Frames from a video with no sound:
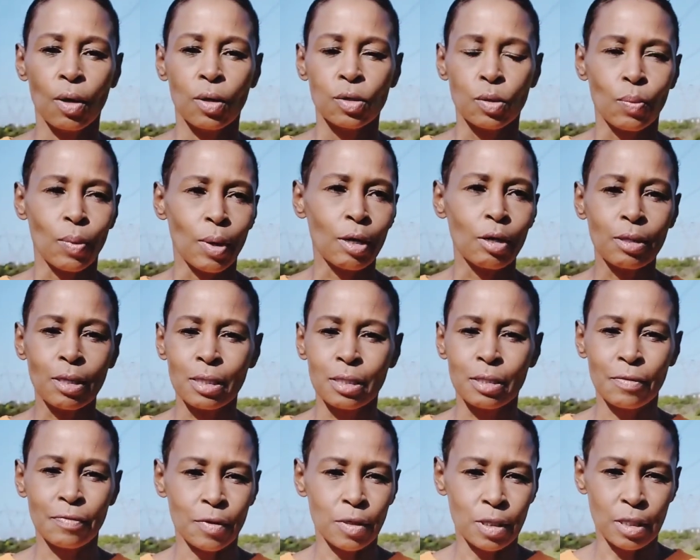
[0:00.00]
So what are the
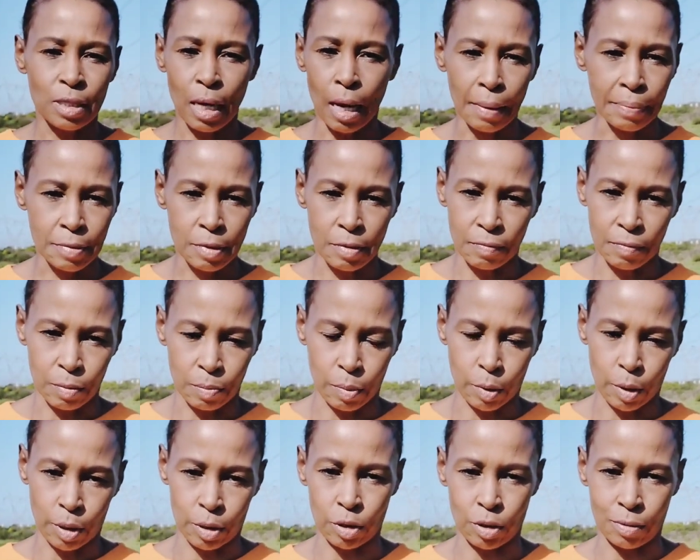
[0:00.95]
different types of
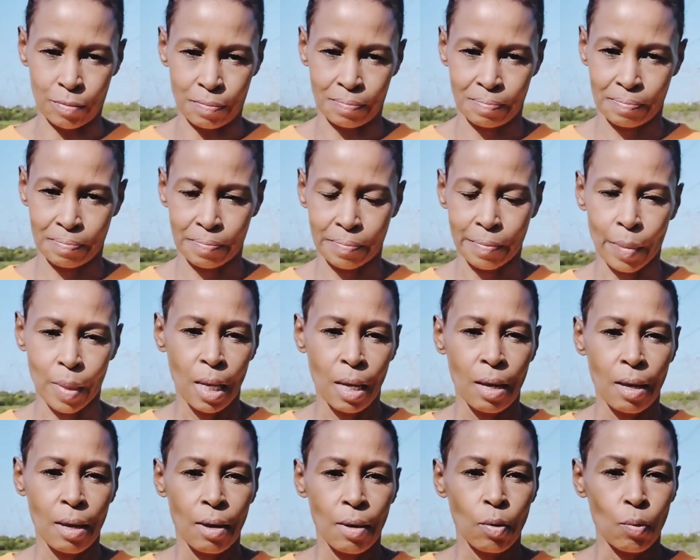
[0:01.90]
depression?
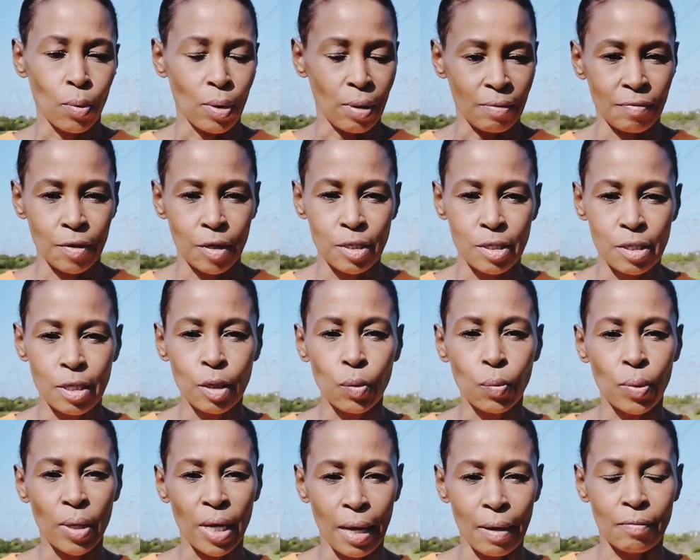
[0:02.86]
Well, firstly,
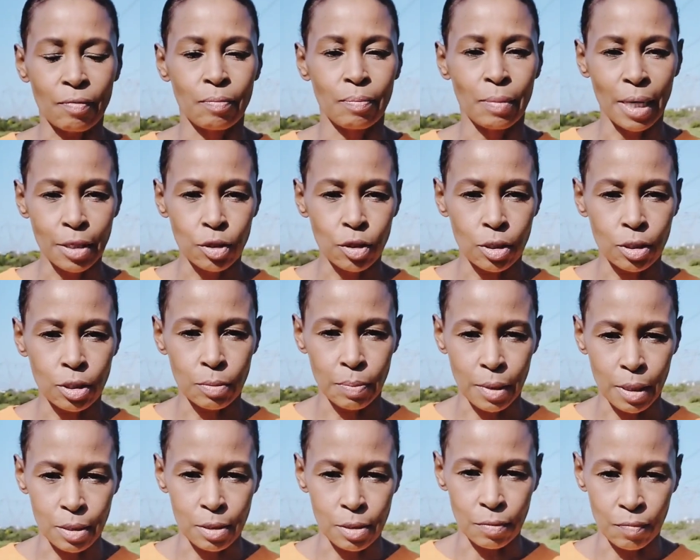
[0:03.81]
we have major
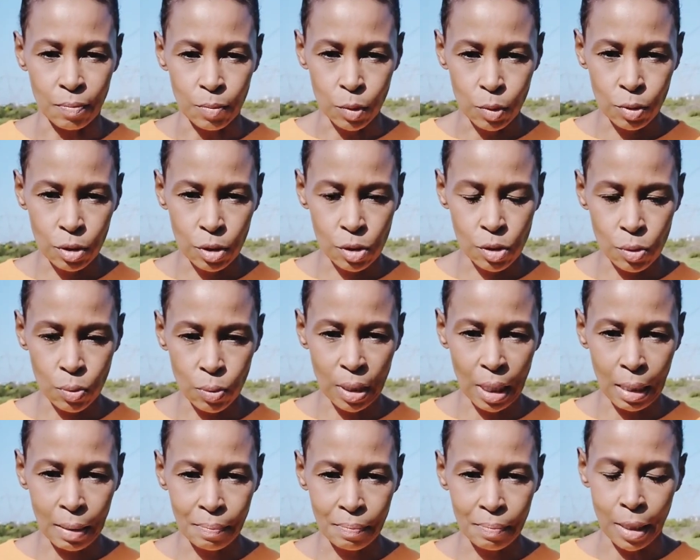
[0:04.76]
depressive mood
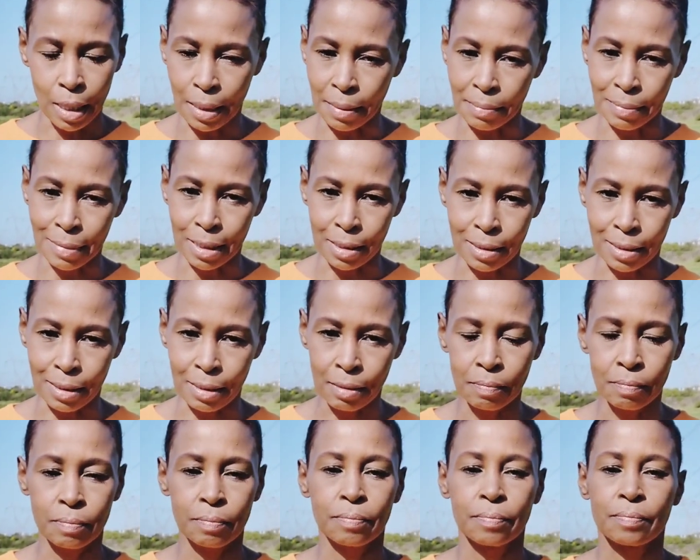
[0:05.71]
disorder, MDD,
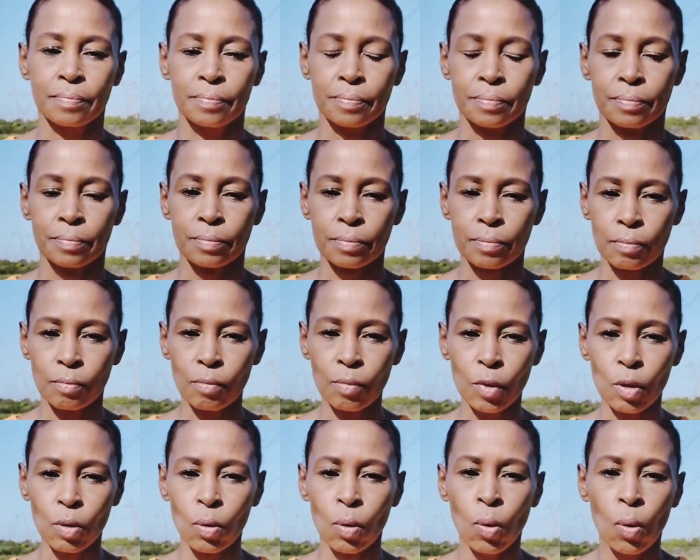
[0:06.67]

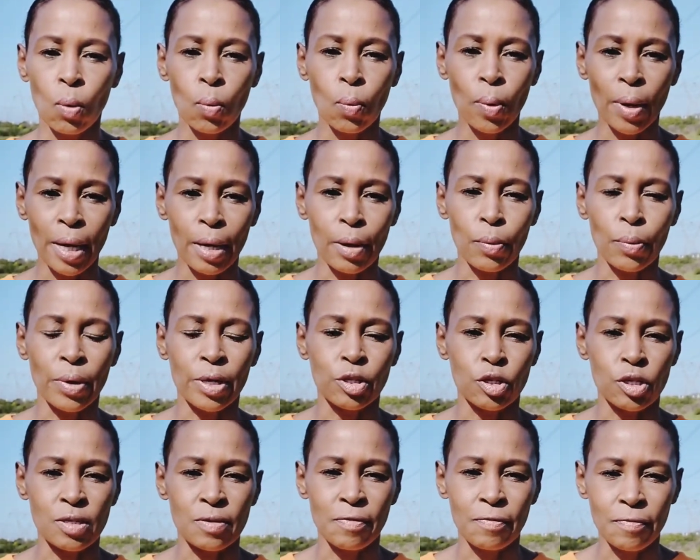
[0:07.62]
where we
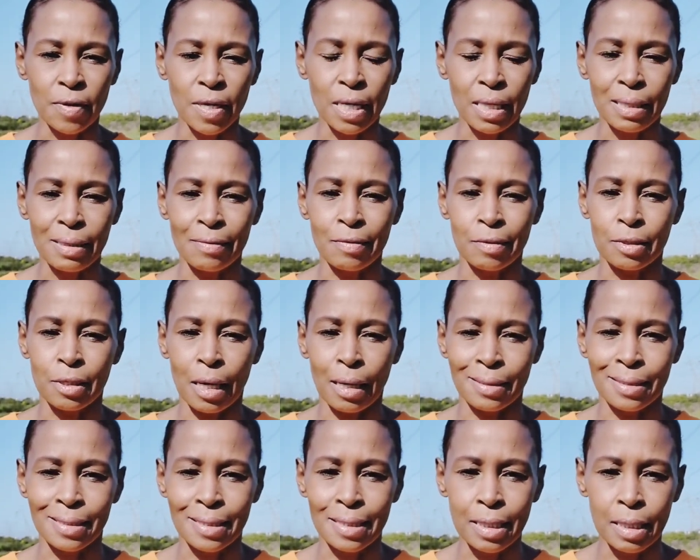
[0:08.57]
just feel a
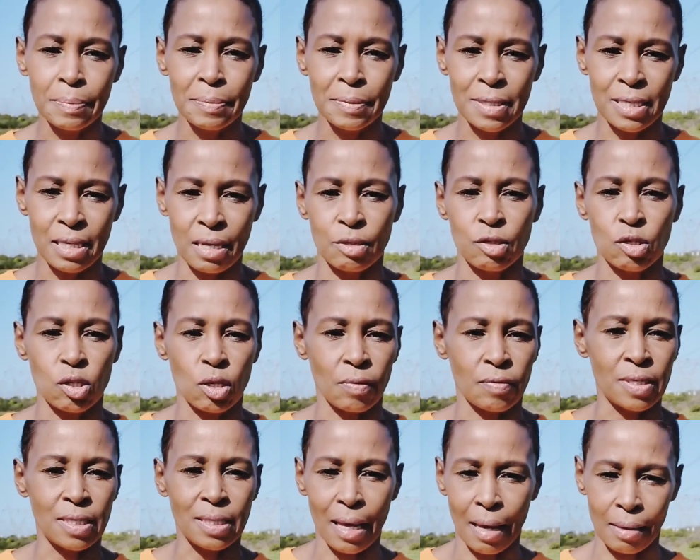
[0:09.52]
deep sense of
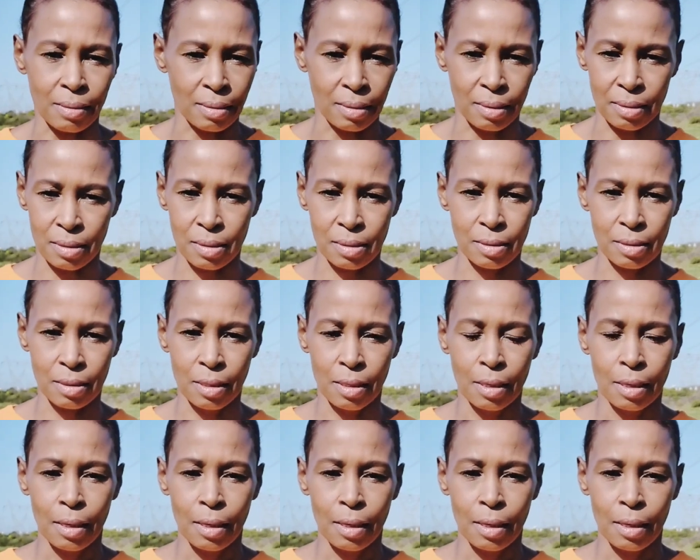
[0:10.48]
sadness.